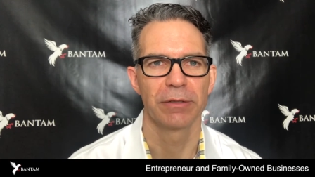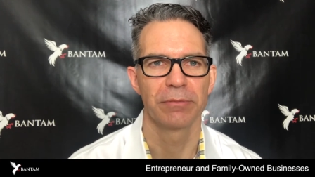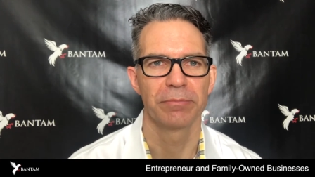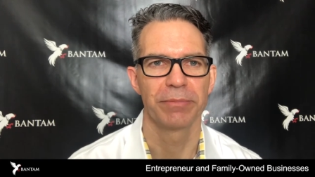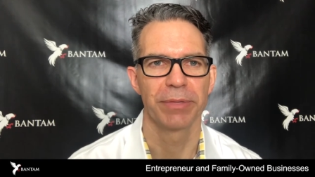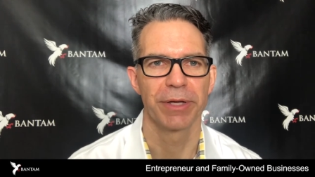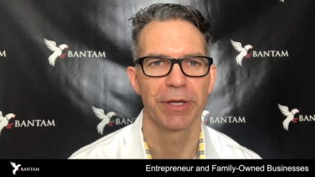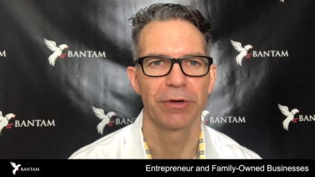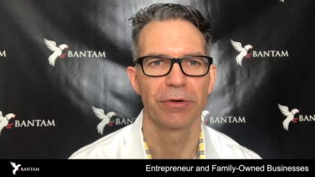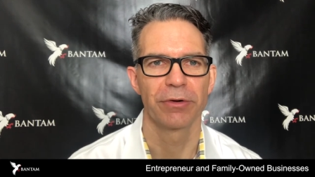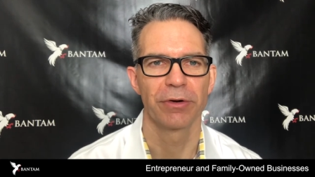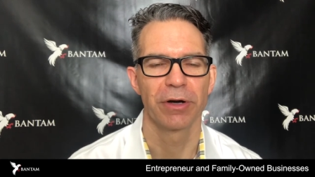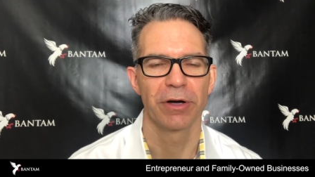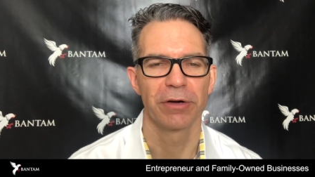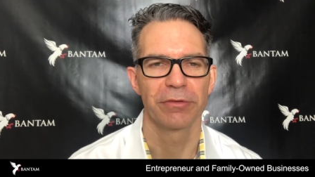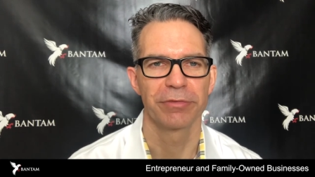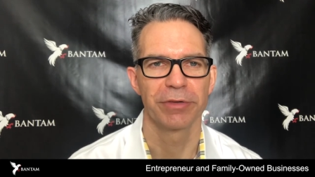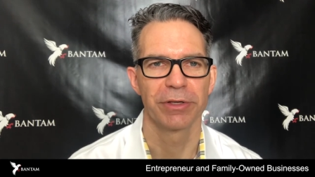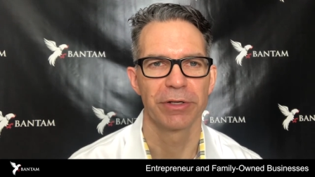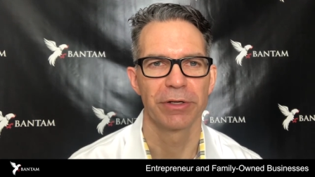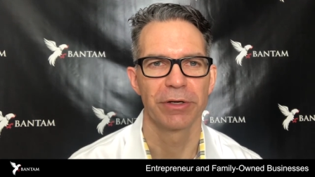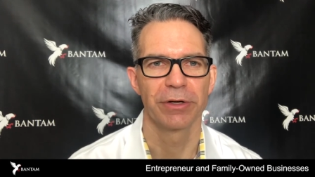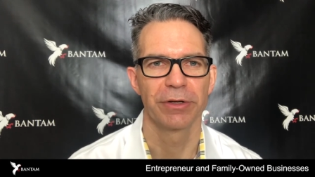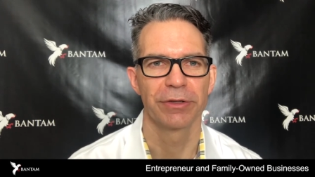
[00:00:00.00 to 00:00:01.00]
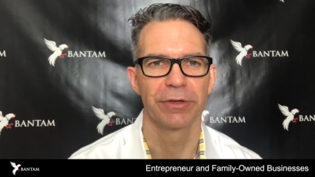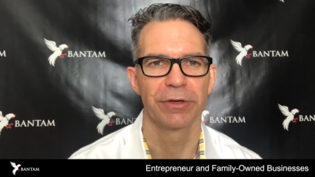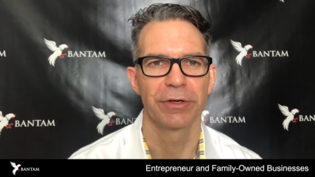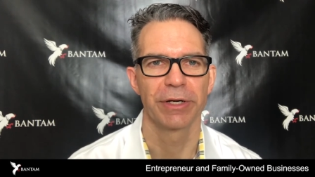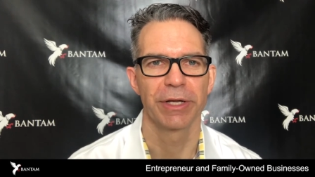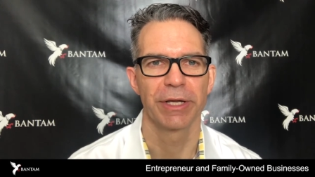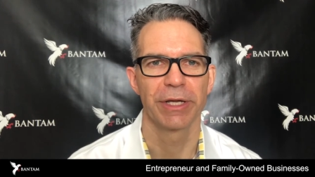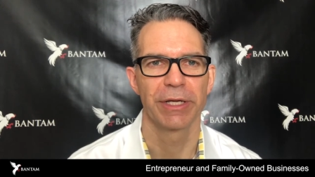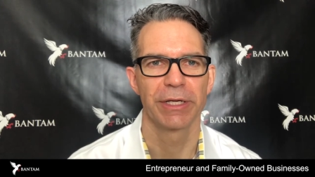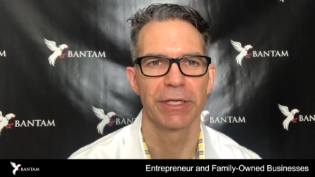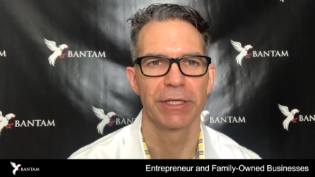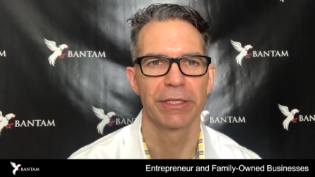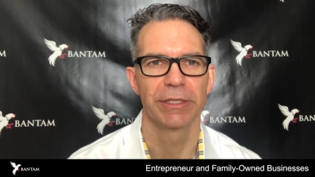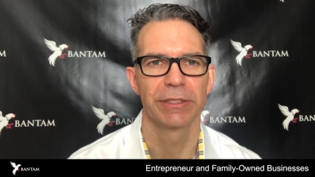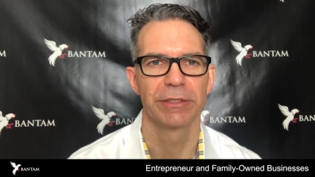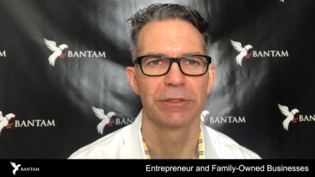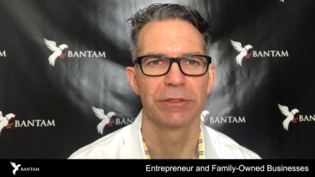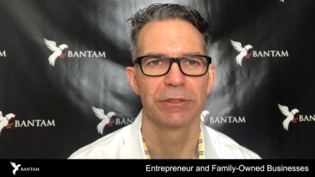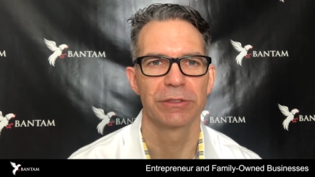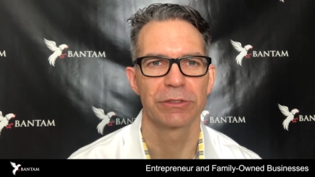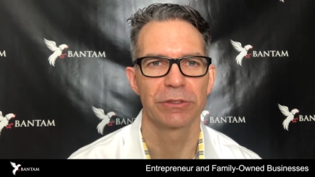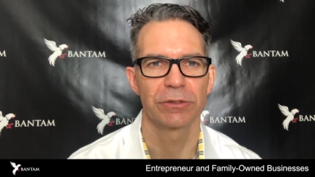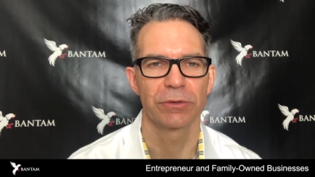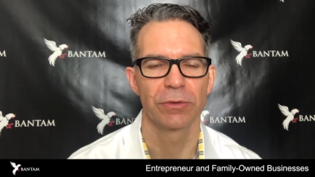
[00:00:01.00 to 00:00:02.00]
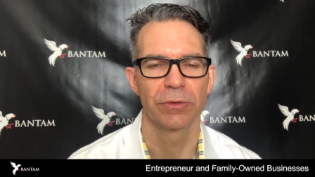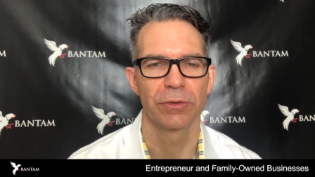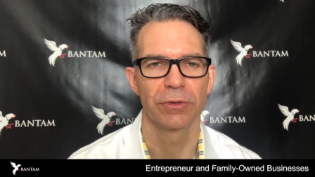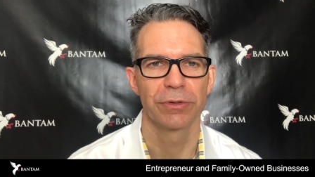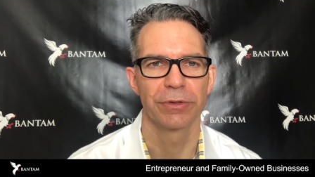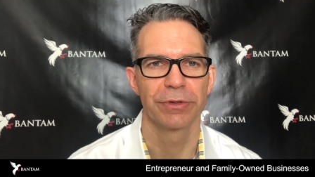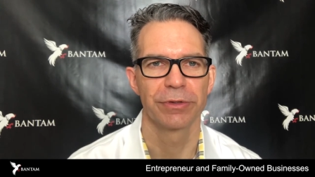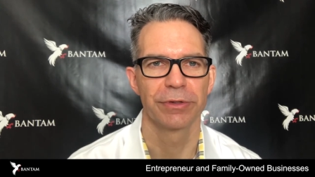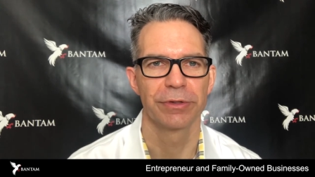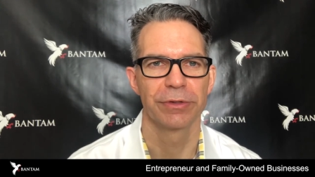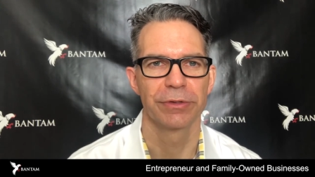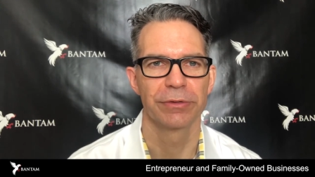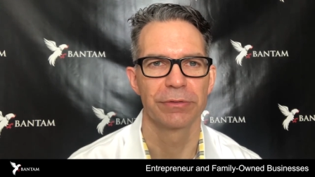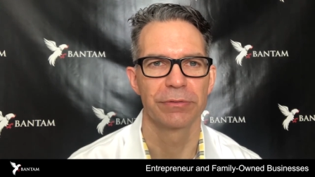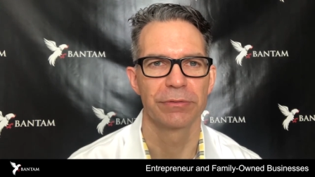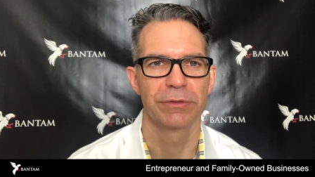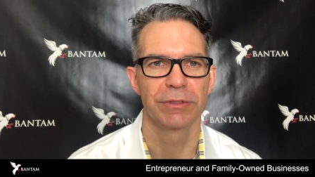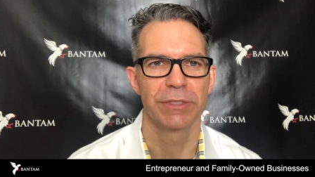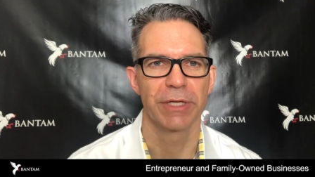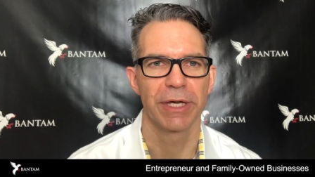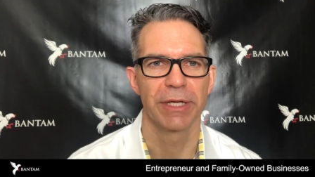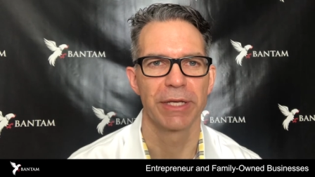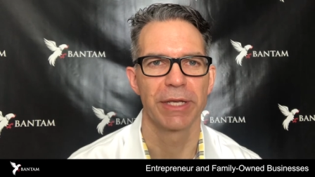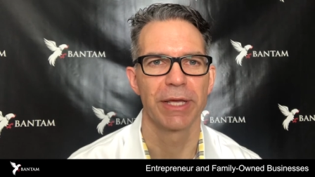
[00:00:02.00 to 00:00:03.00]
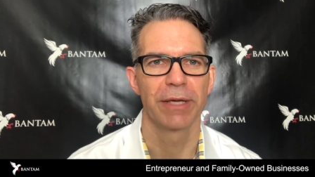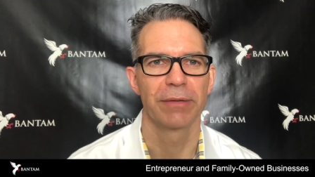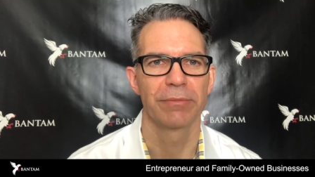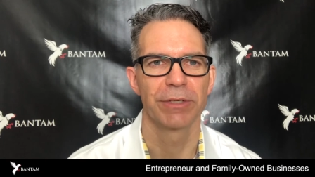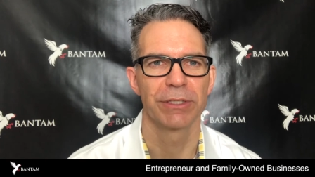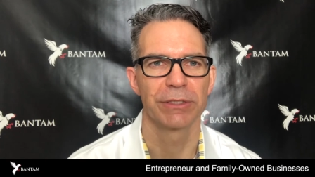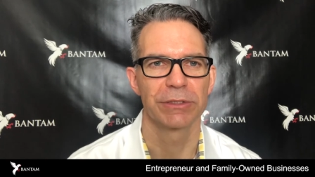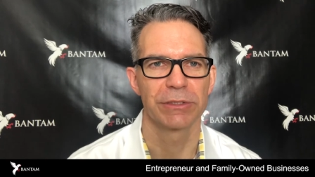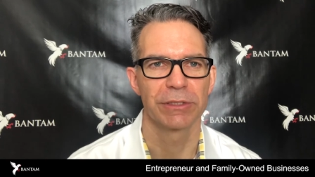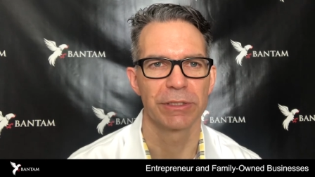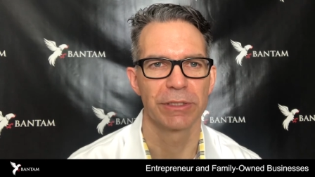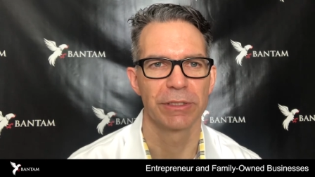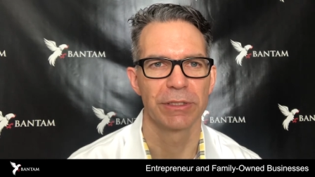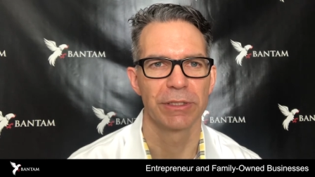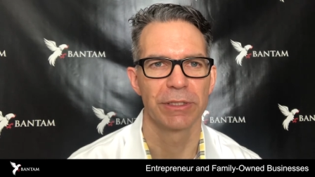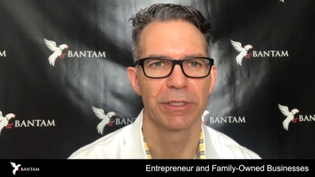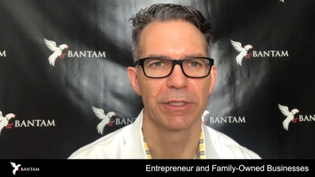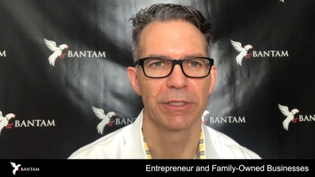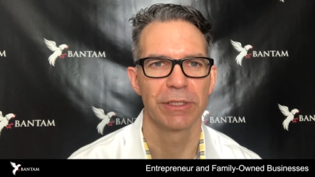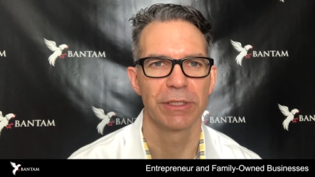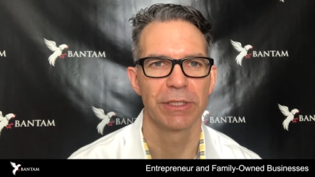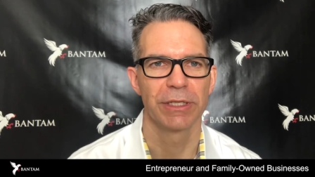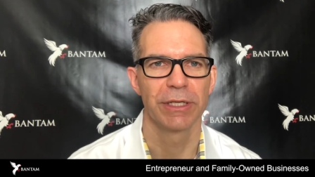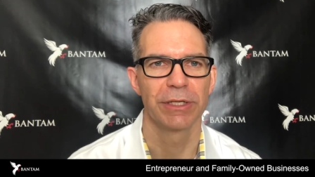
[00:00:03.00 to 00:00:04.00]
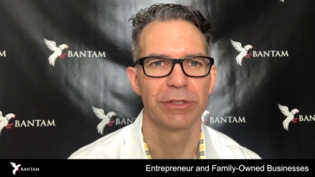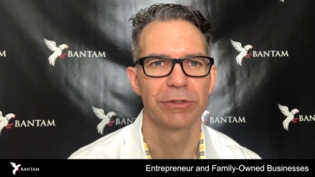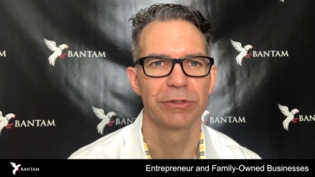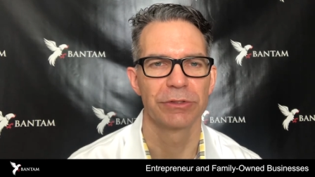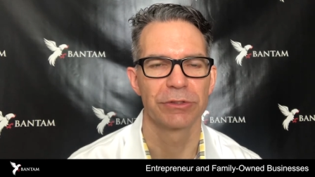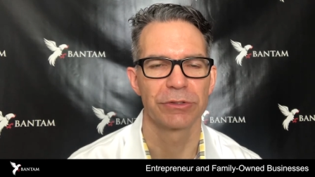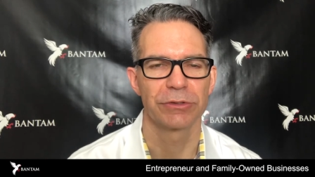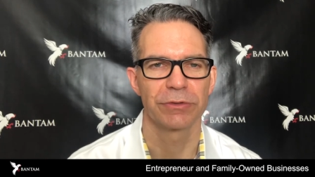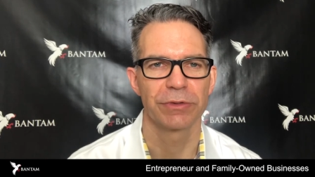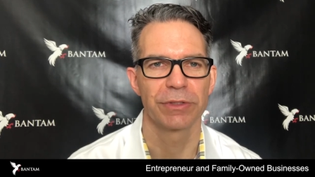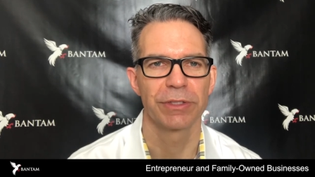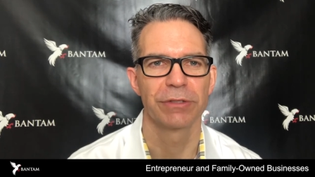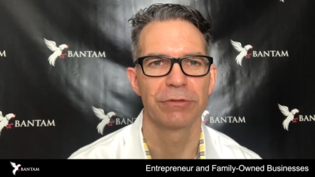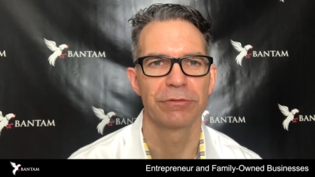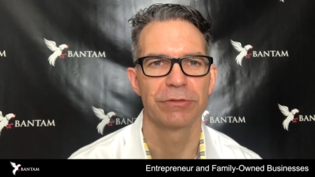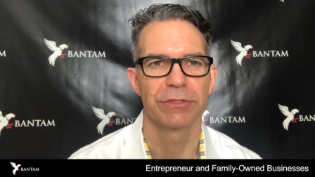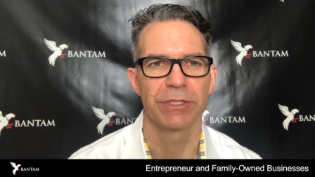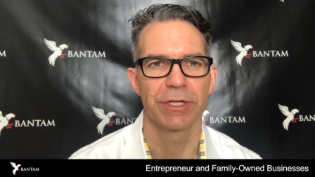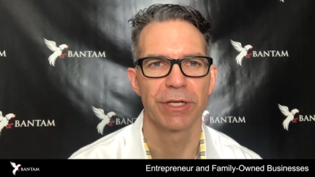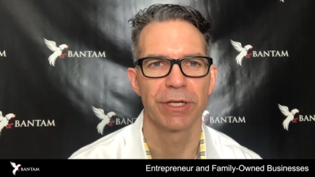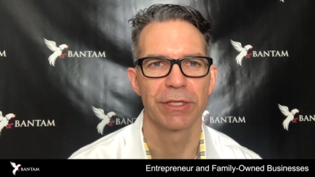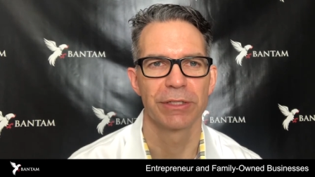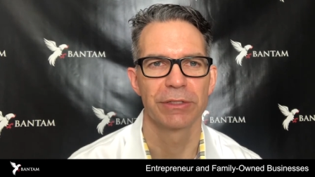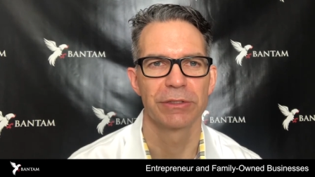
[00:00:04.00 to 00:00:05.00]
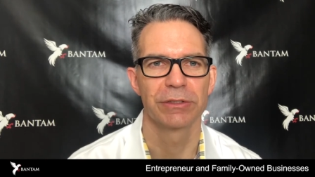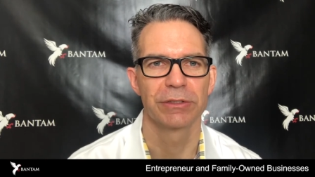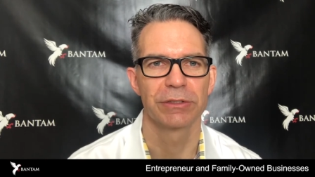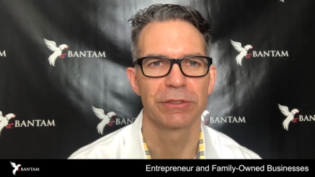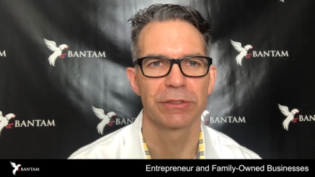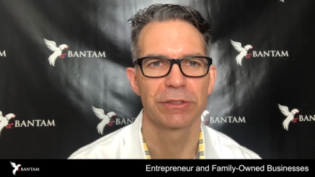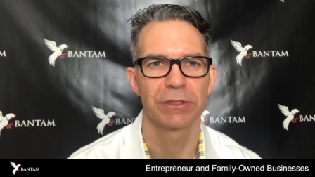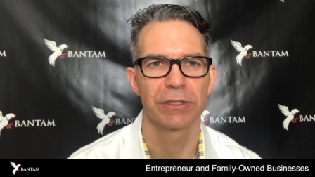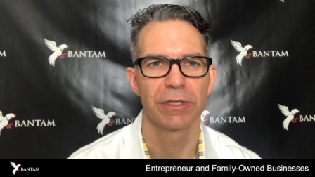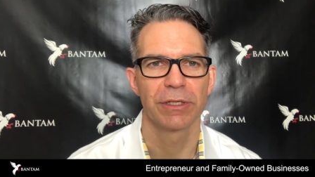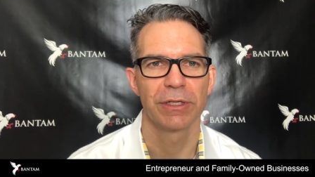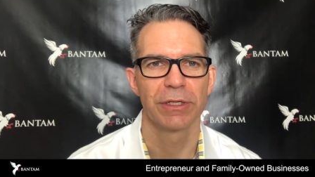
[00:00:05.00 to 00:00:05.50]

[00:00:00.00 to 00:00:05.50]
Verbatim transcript: better off in other hands, or the dynamics in the industry have changed